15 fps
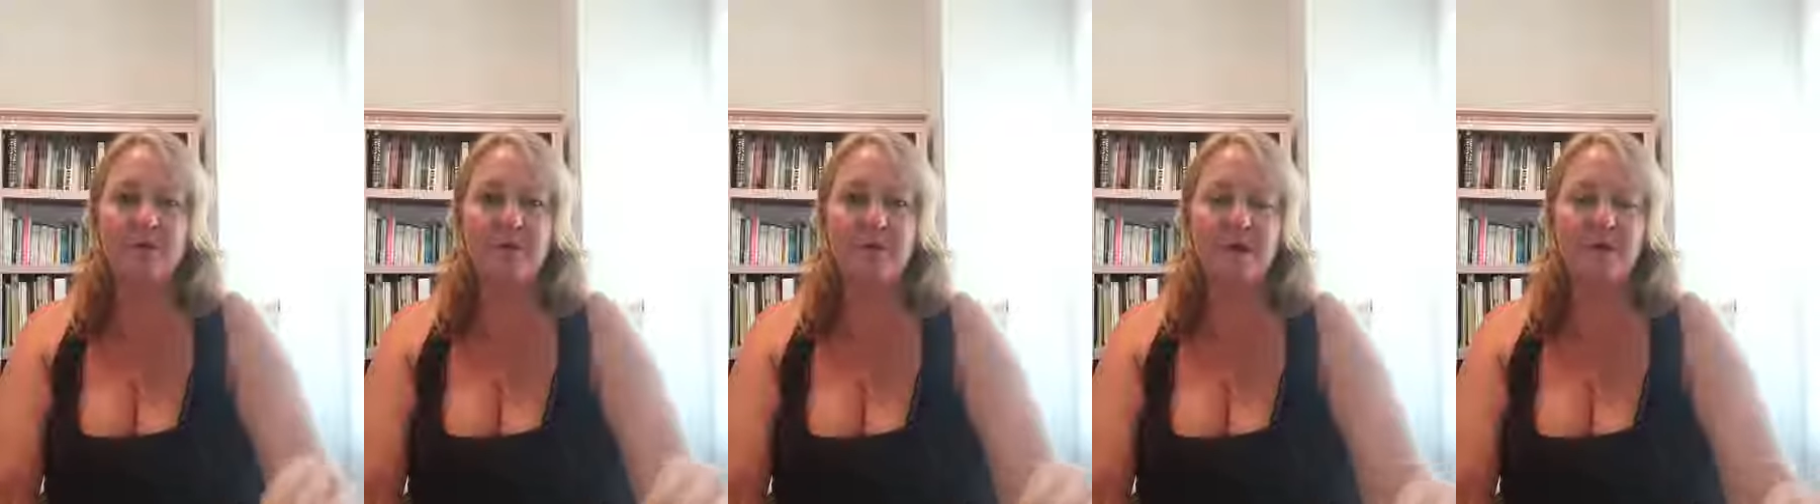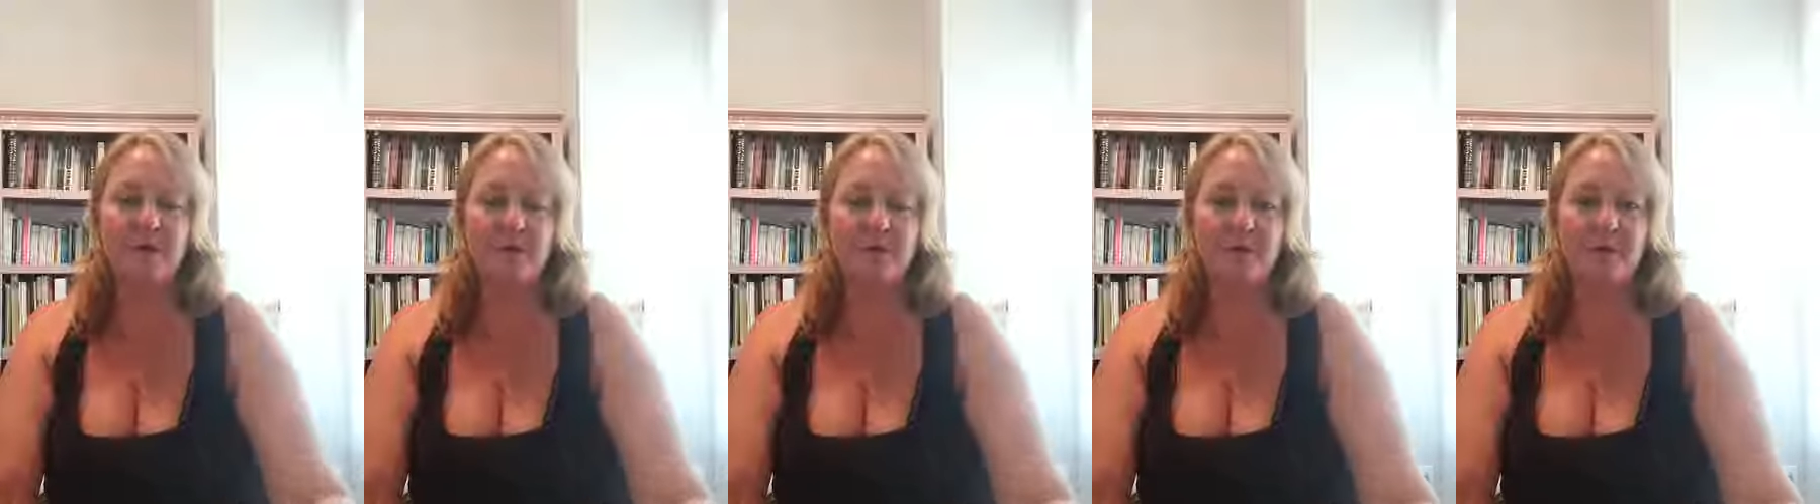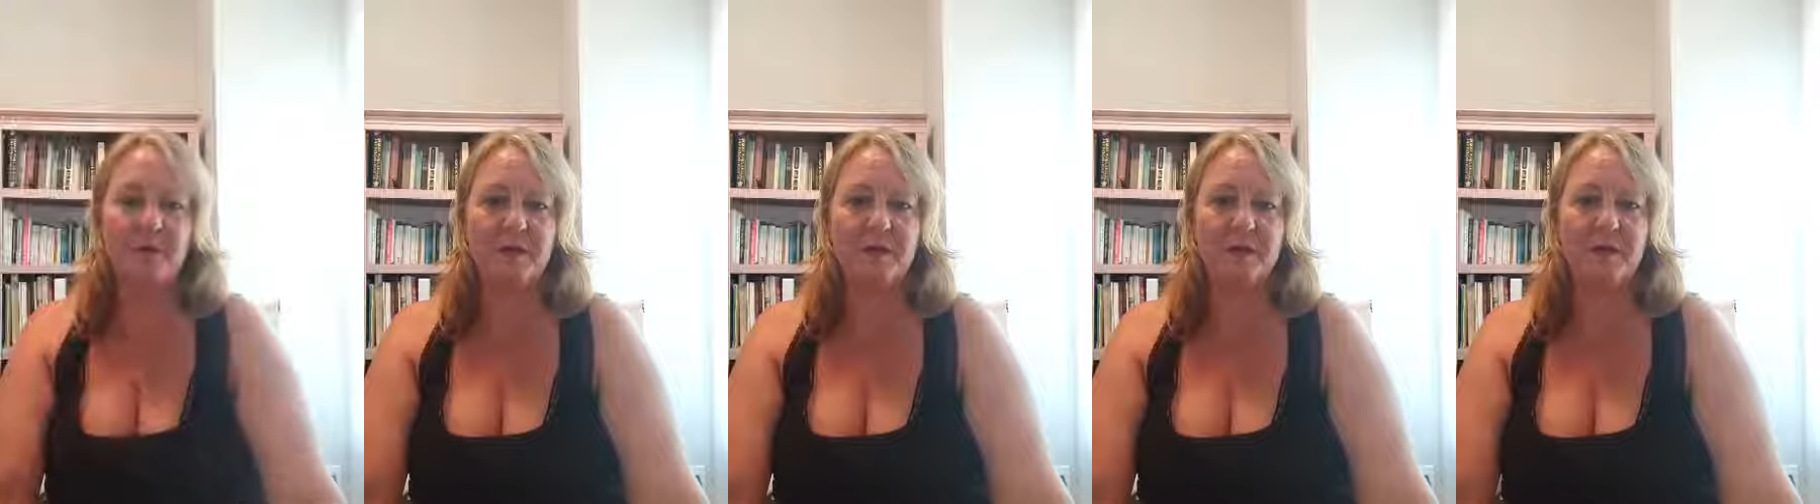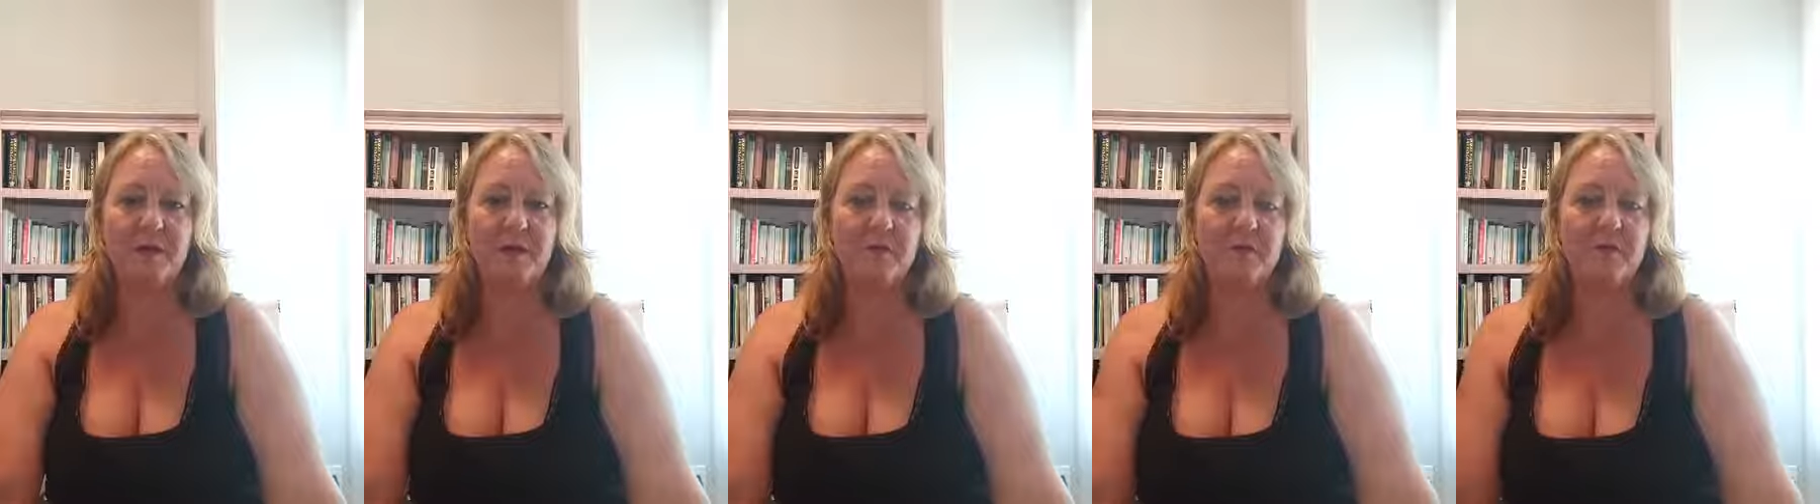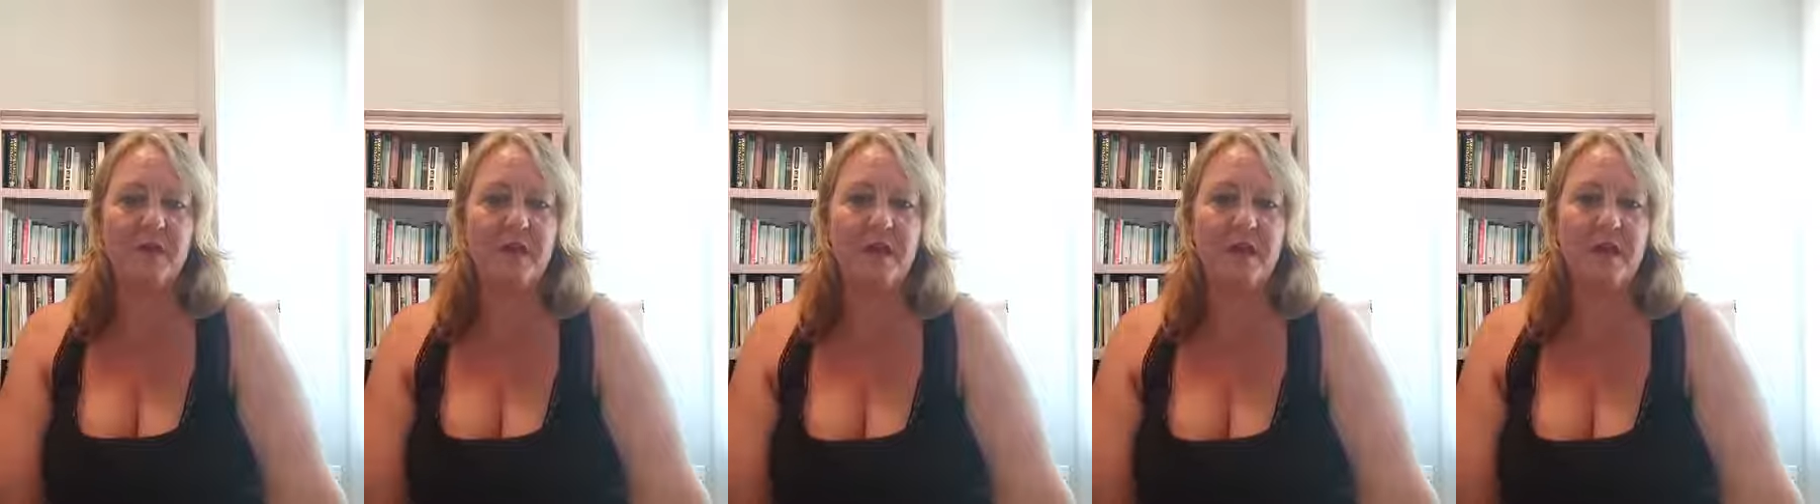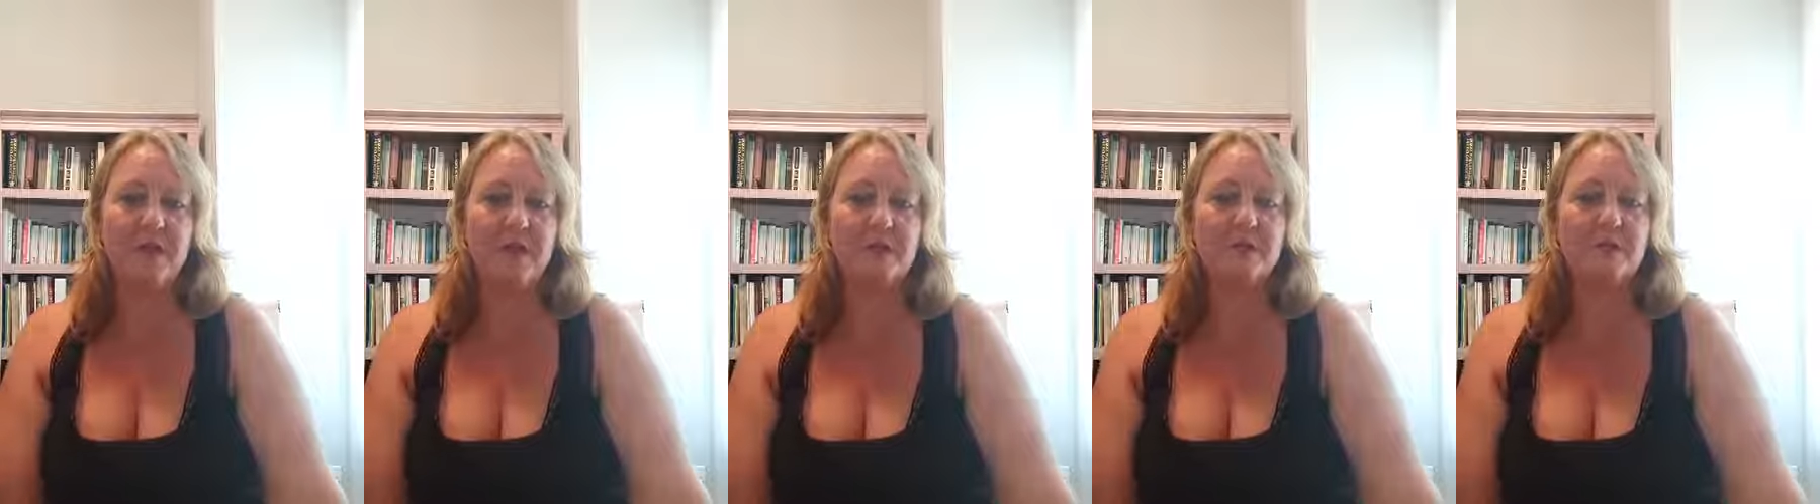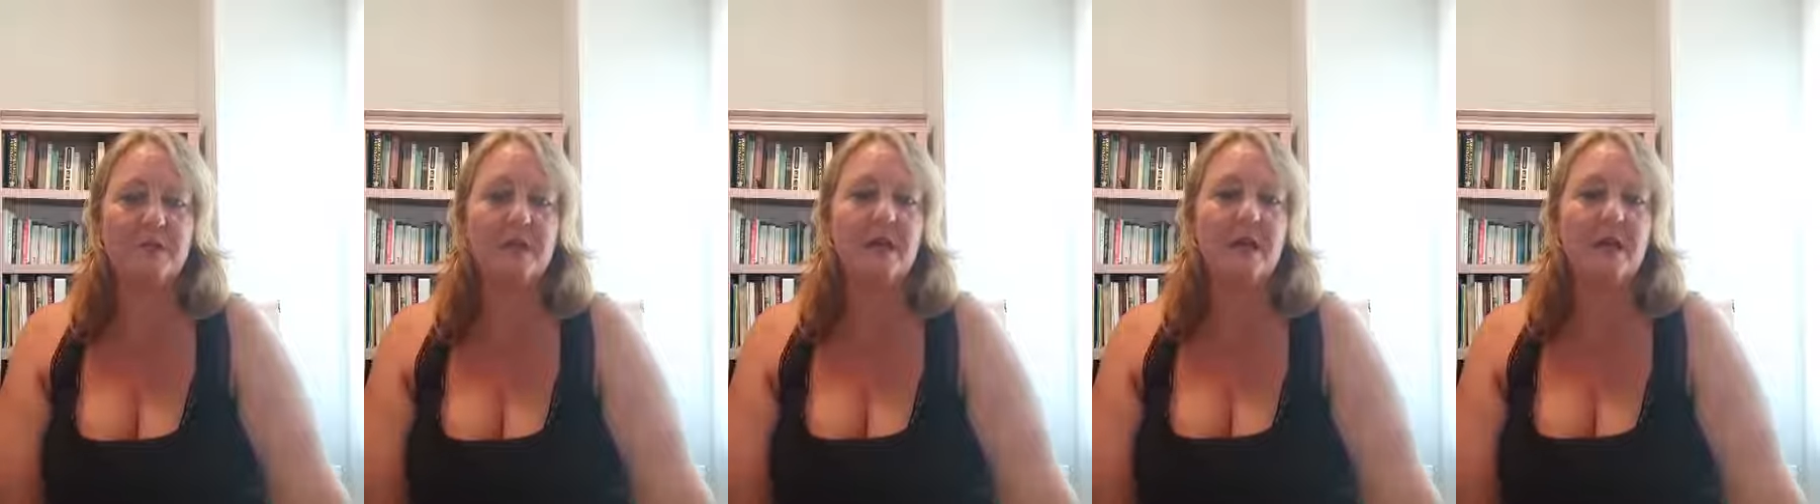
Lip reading: Weithman with Benchmark with VA Homes